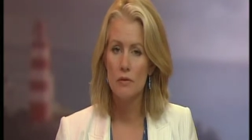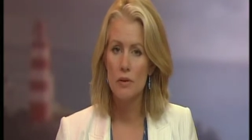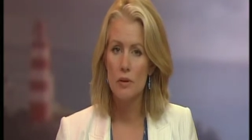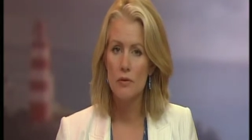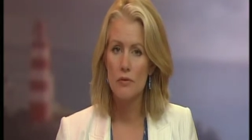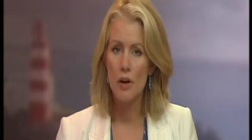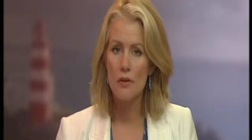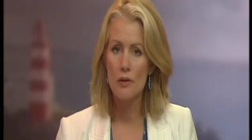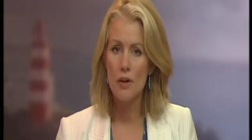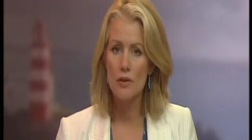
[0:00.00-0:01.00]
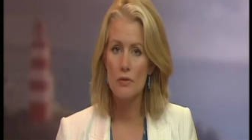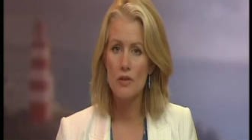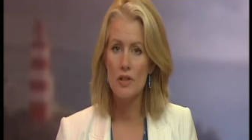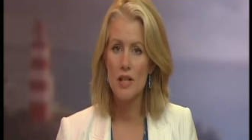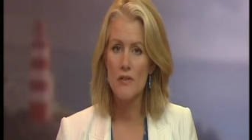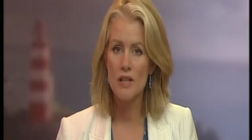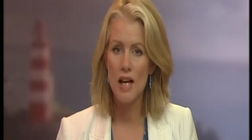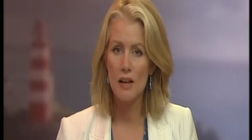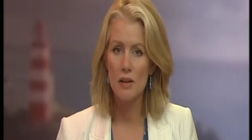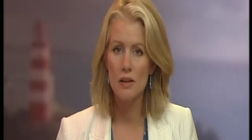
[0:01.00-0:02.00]
Well, two firefighters received
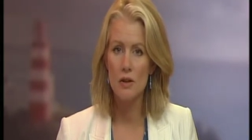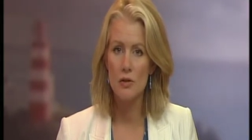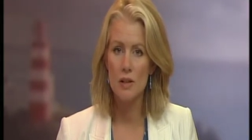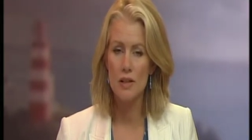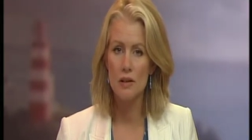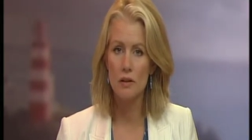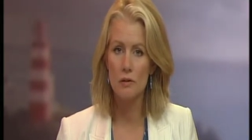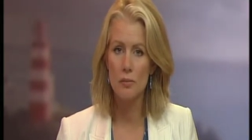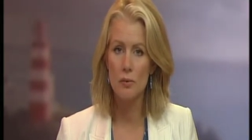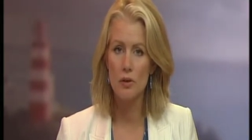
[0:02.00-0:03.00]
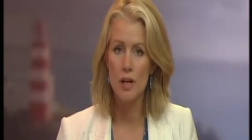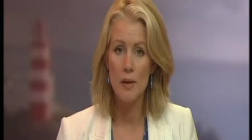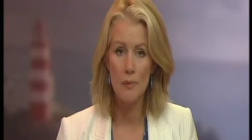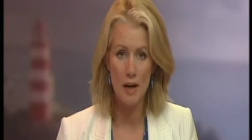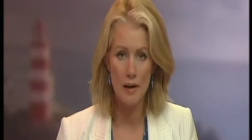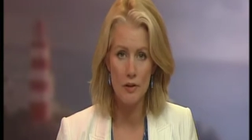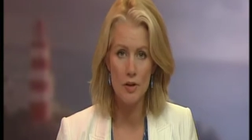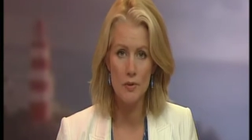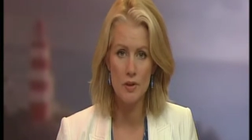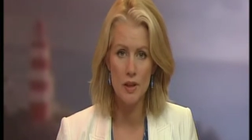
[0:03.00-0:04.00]
ankle injuries. Our reporter Amy
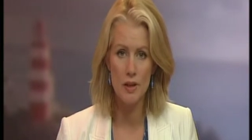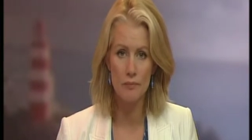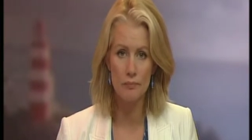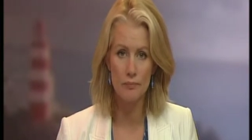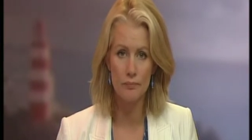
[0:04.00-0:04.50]
Harris was there.